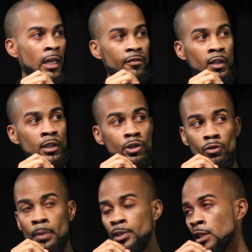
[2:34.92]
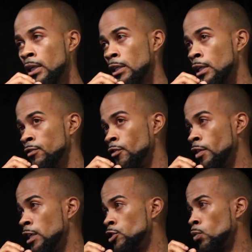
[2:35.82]
left a description underneath
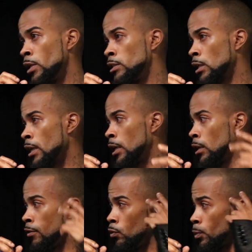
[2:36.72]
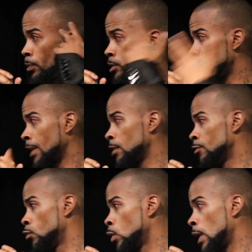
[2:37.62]
each one to kind of give you a perspective
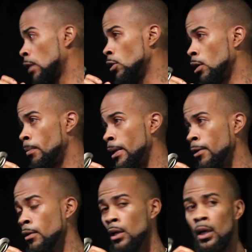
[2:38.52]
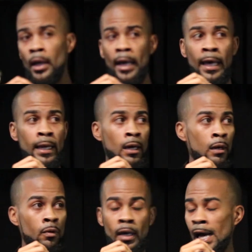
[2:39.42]
of what I thought about and
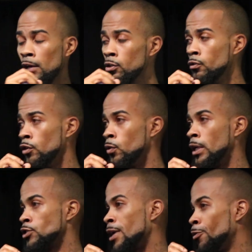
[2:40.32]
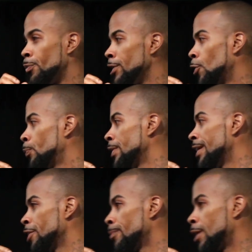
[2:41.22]
how you view it. So I would be open
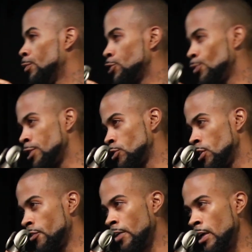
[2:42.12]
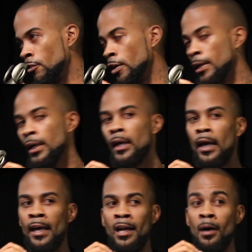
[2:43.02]
to hear about which ones are your favorite,
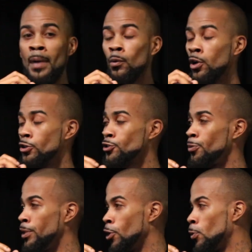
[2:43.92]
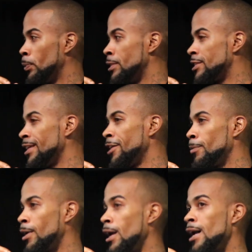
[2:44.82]
and I would also be open to hear
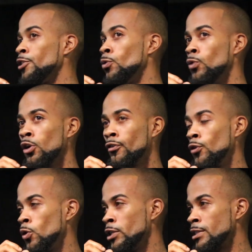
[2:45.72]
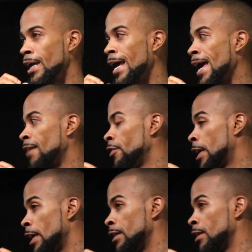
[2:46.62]
about how you look forward to
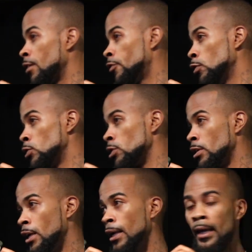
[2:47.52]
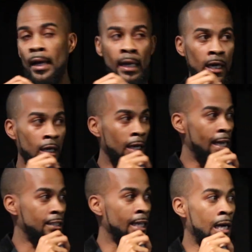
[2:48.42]
advocating in the future. And the
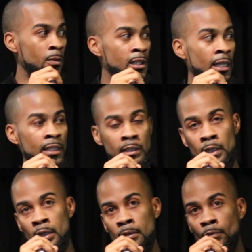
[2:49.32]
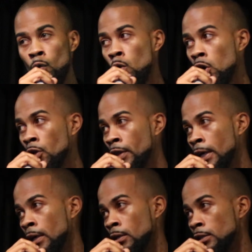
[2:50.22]
last thing I would say is the wall
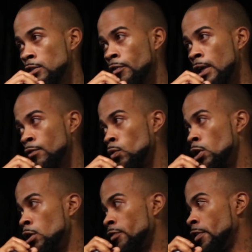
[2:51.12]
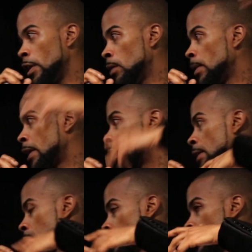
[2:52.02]
there, the survivor wall, if anybody
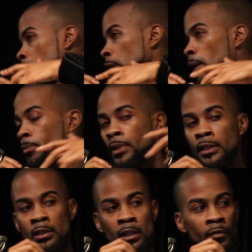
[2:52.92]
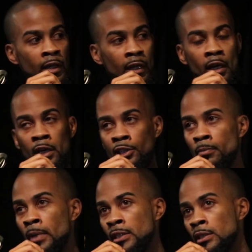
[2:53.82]
hasn't done it yet, please leave an
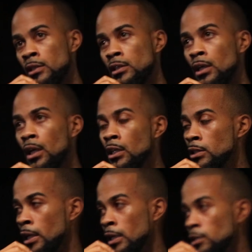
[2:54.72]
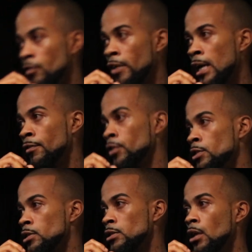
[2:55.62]
encouraging message to any
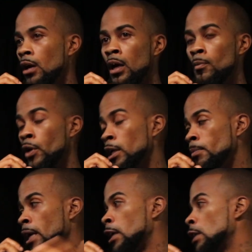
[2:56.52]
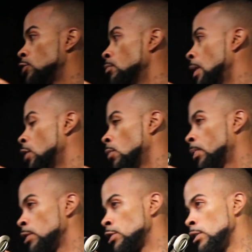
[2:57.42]
survivors or anybody that you may know
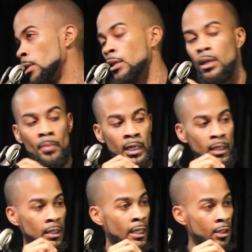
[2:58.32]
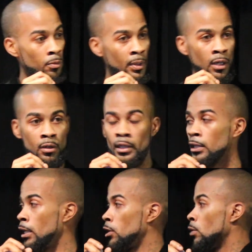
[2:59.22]
personally. But again, thank you, Bianca,
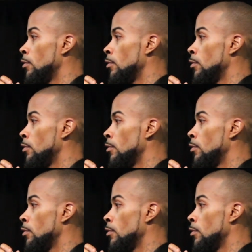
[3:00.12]
and thank you